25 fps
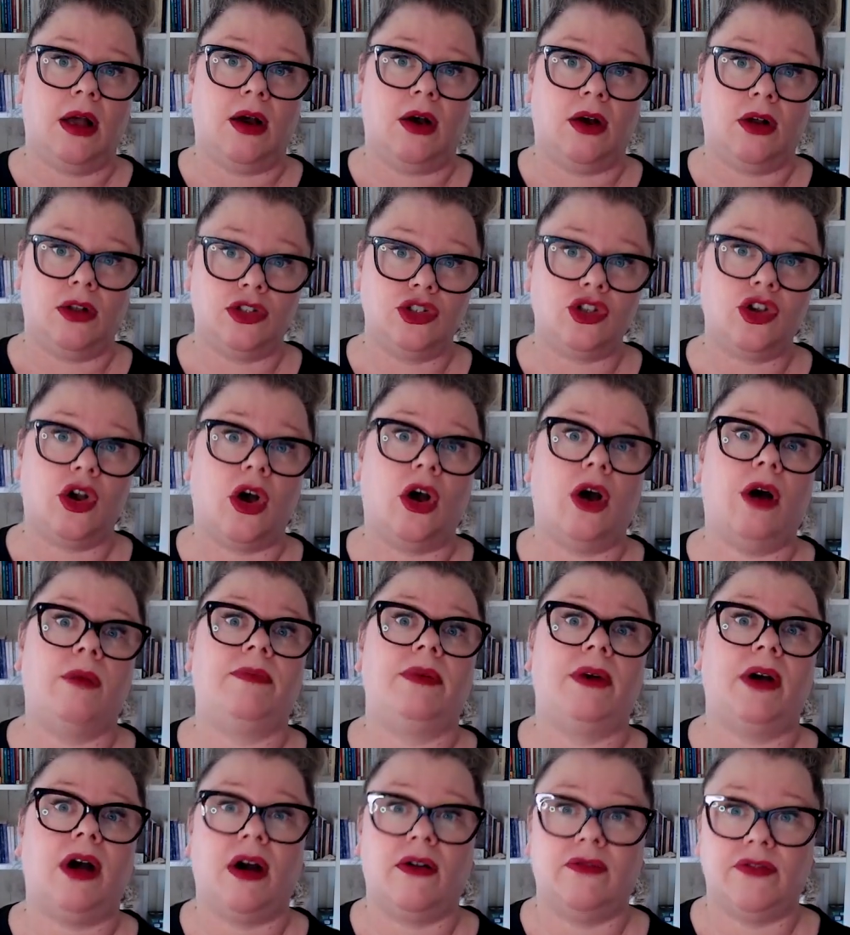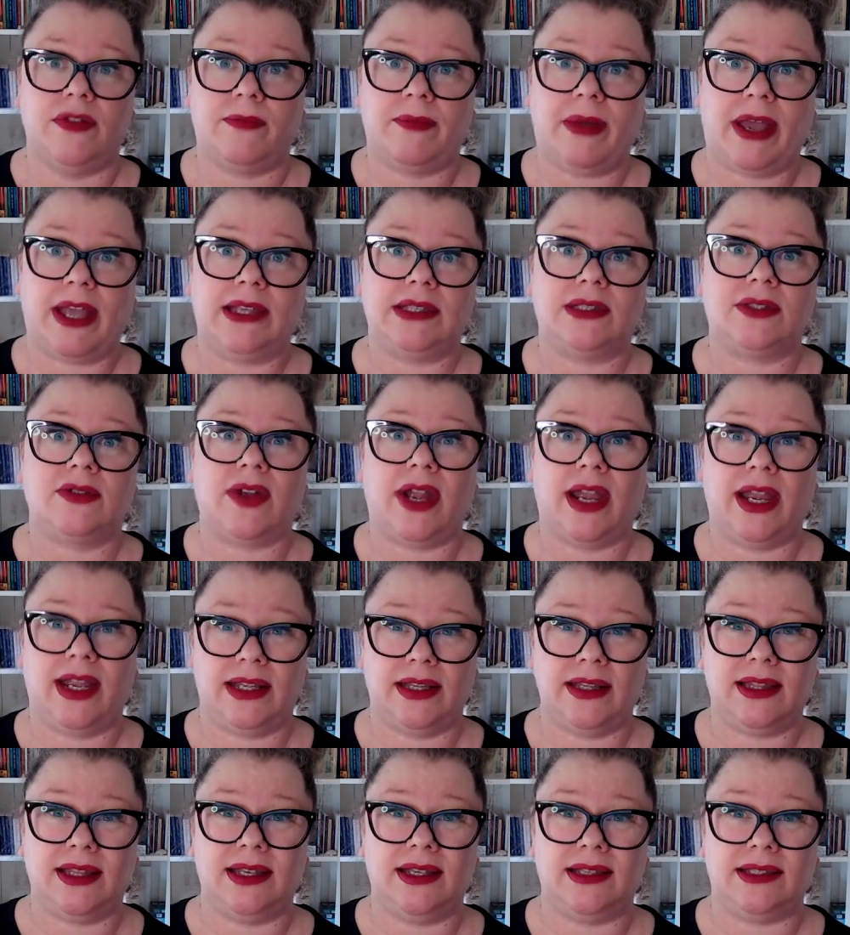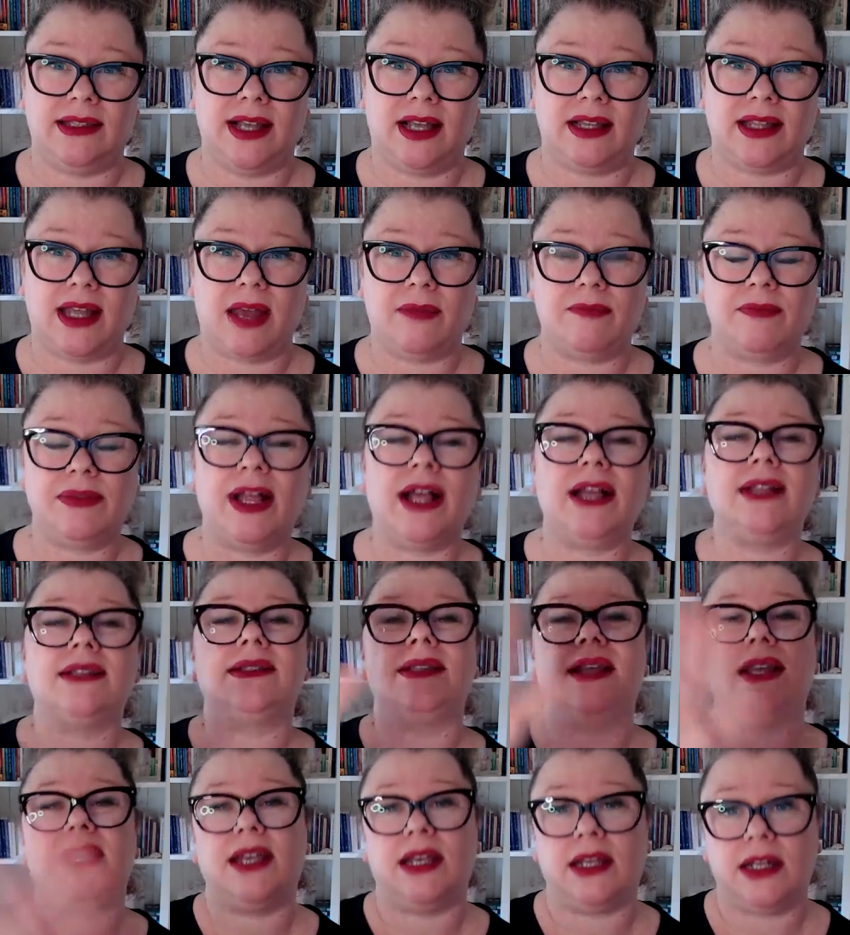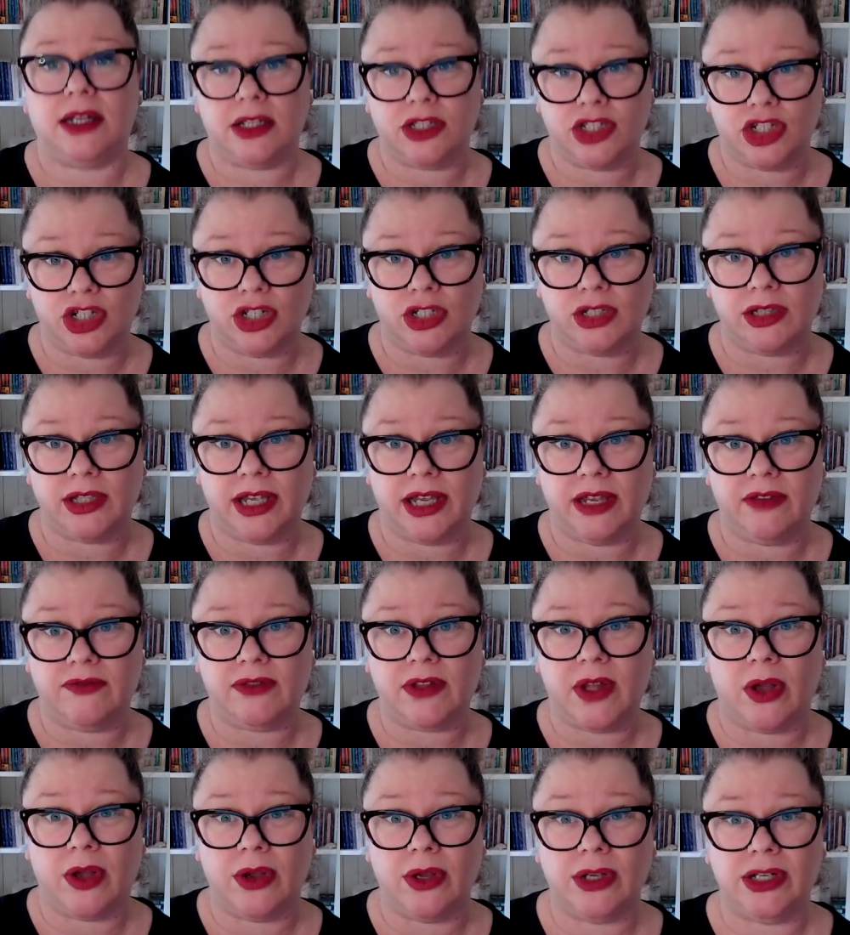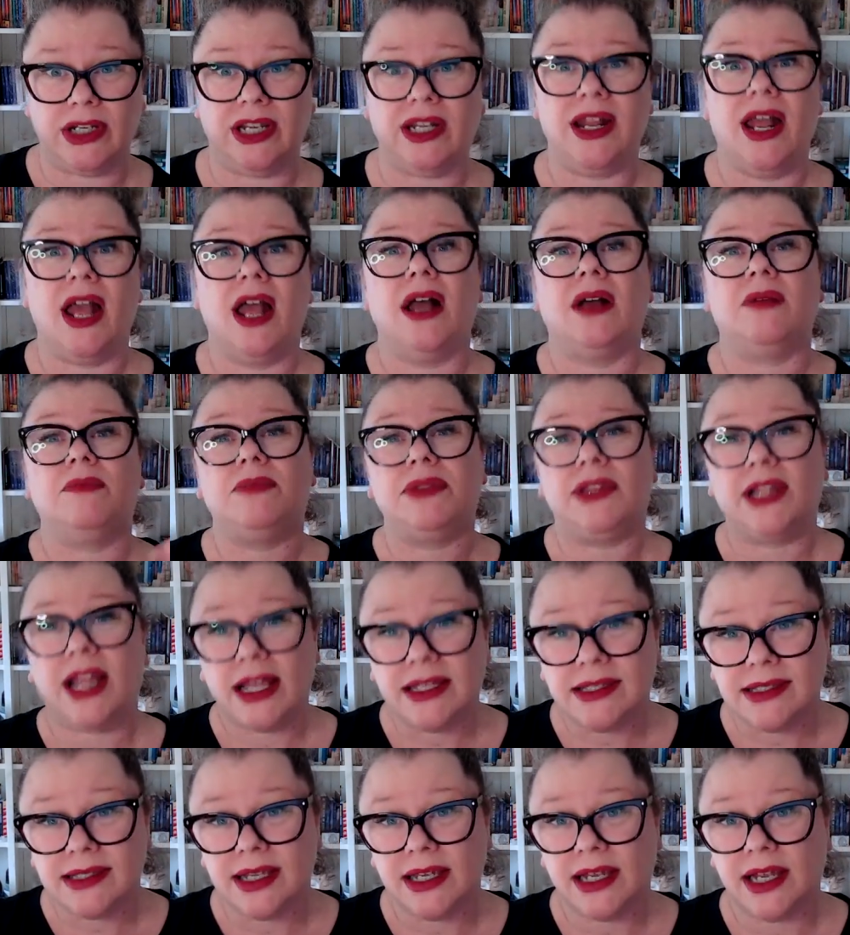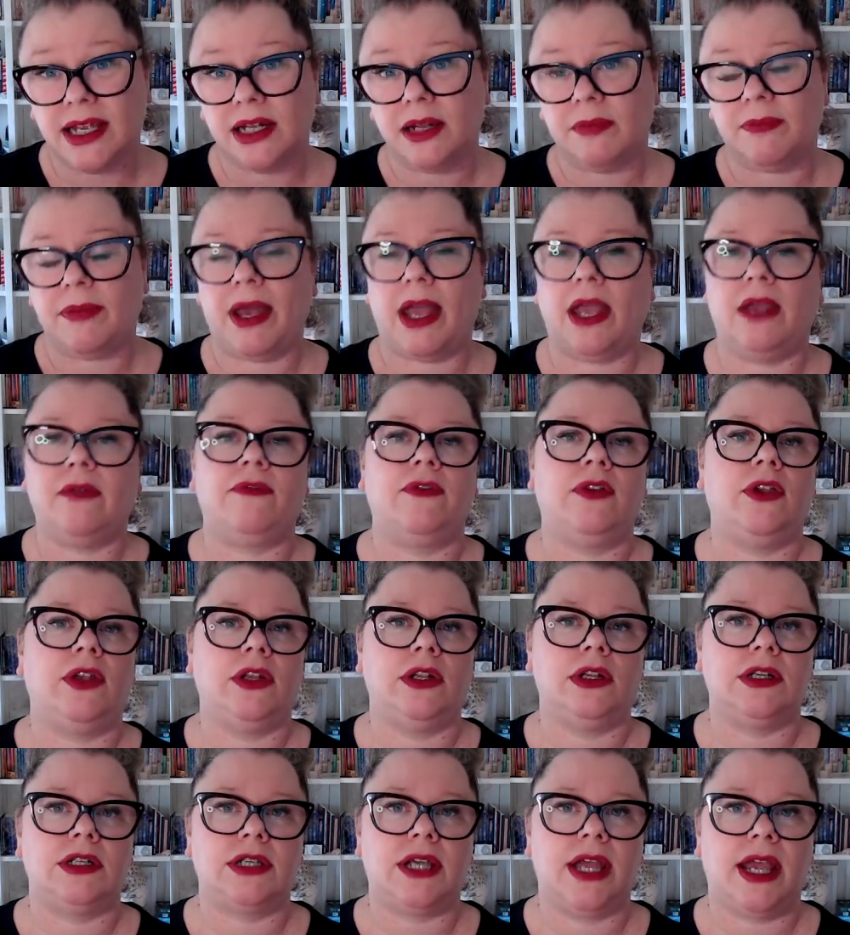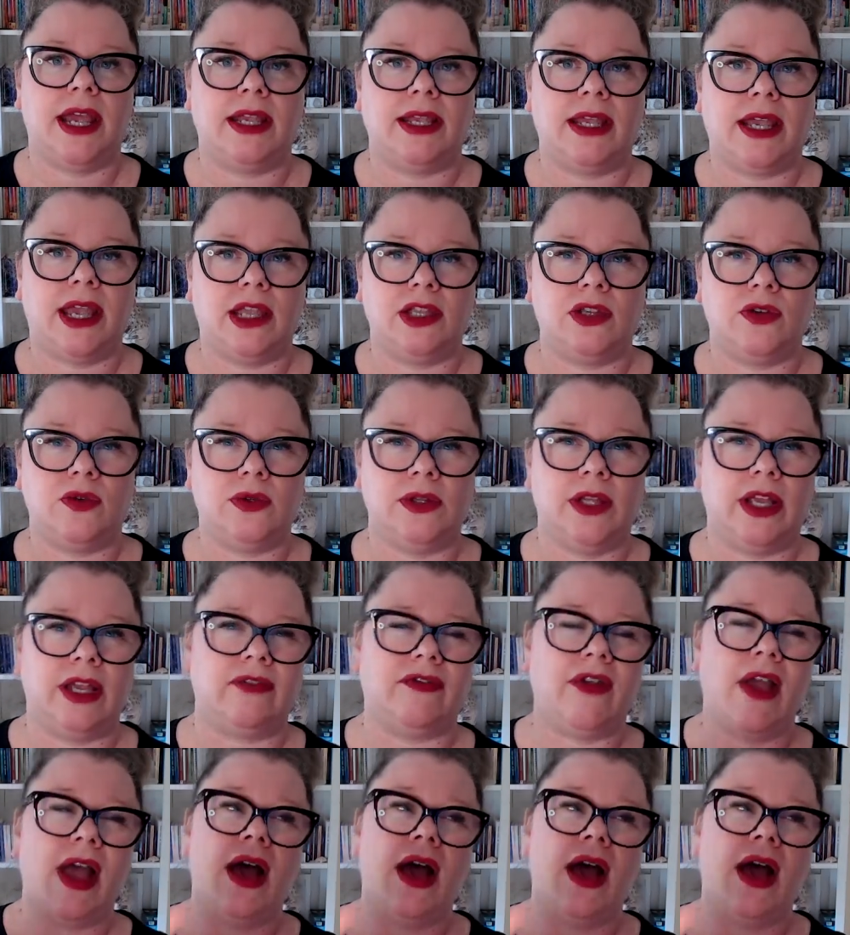on top of the base rate and things like that. Plus they're going to do leave loading, plus they're going to pay for you to take annual leave,